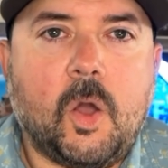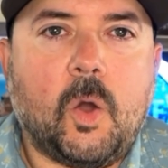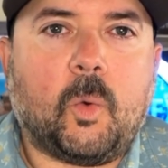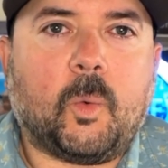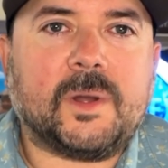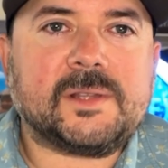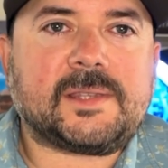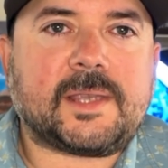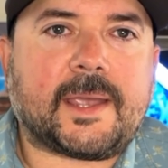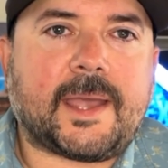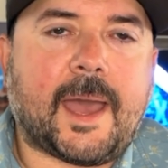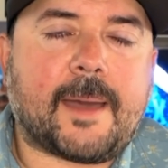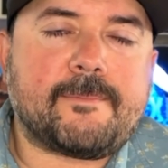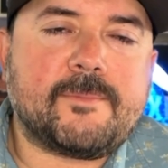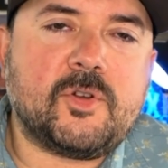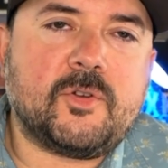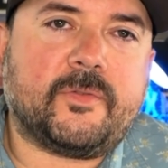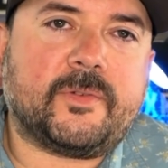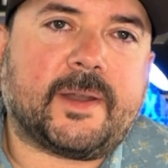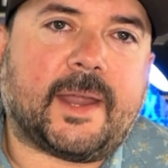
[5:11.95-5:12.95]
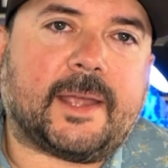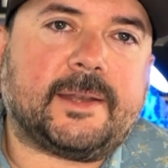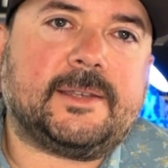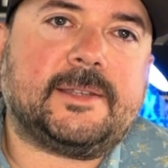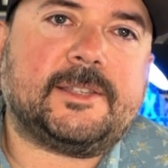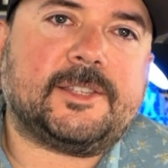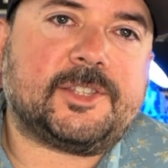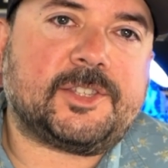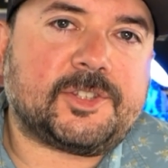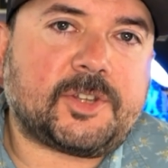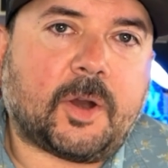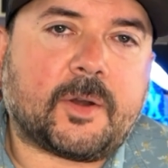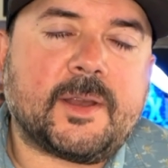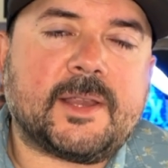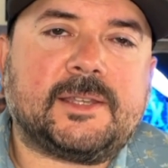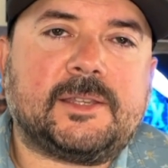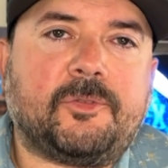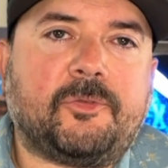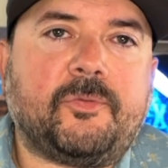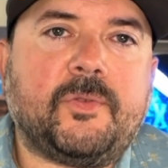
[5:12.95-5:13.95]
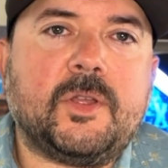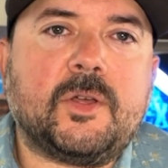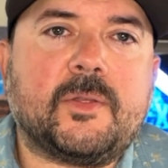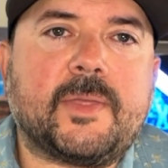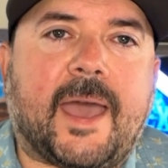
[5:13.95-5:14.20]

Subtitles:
Once I got moving, I started to feel